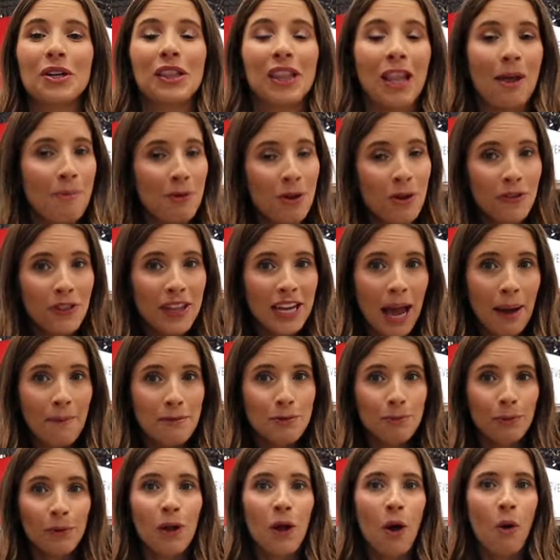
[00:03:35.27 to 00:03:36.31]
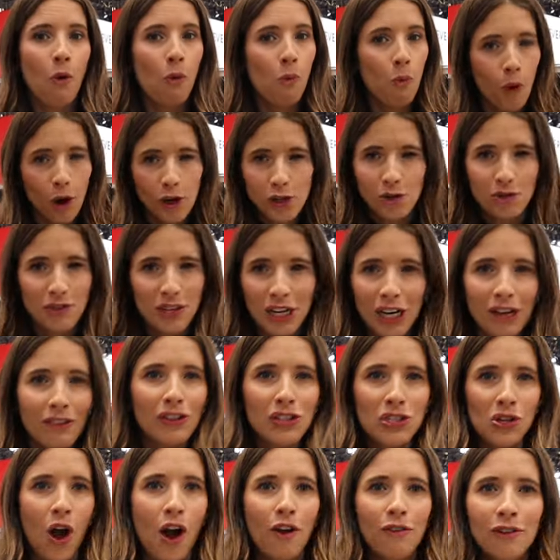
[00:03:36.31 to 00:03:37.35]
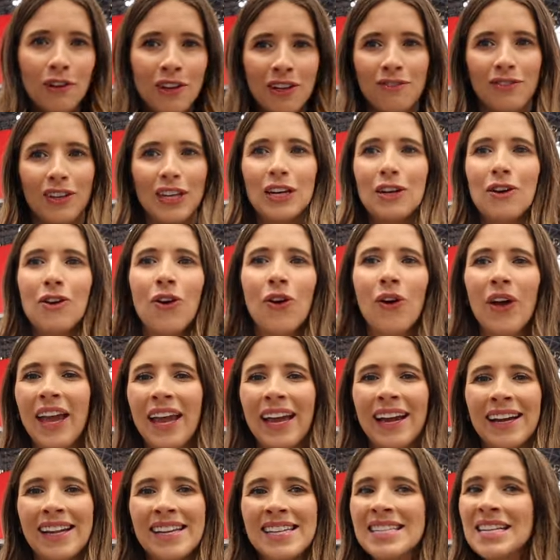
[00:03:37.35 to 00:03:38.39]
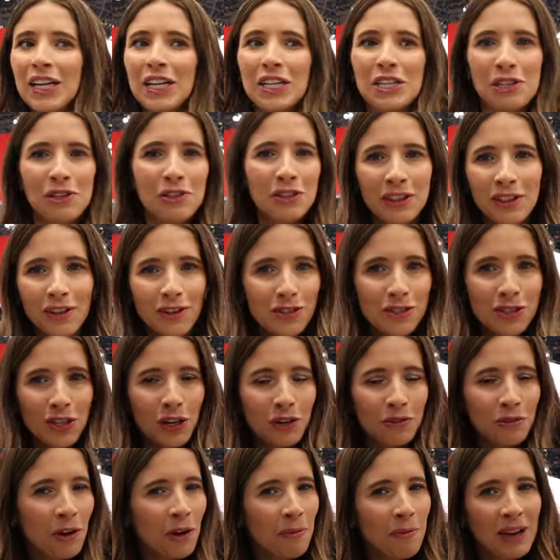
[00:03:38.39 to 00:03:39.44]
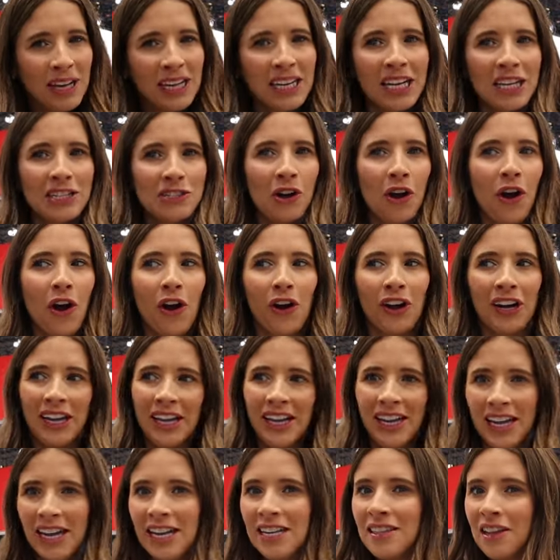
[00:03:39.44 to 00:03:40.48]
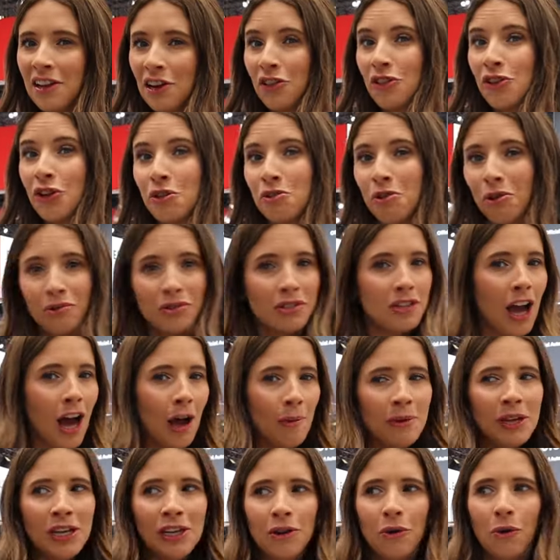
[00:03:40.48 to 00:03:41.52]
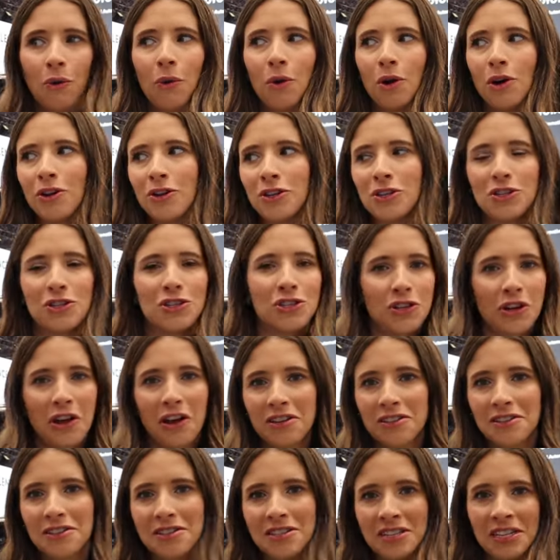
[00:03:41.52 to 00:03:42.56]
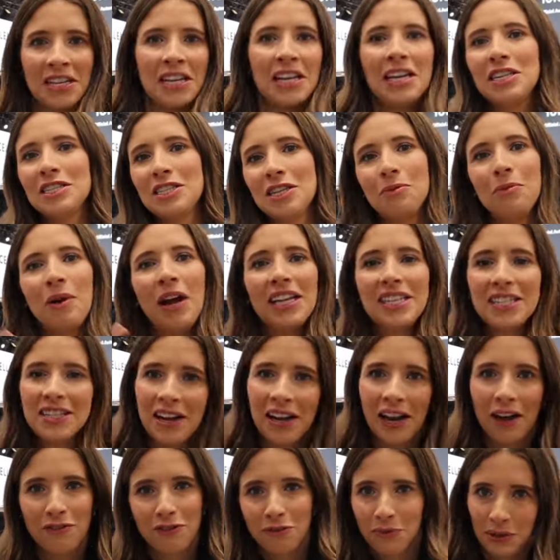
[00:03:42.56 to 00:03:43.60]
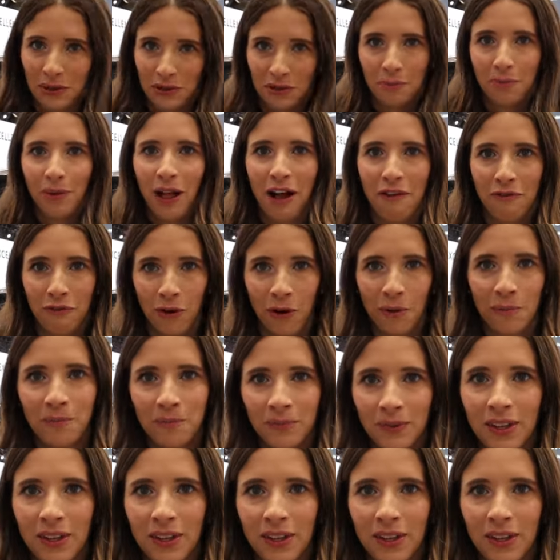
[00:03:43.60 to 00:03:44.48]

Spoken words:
Let me know in the comments below what you think of this off-roading vehicle, and do you think those third row amenities are a hint that a third row is coming, or just an easy way to not have to redo the platform?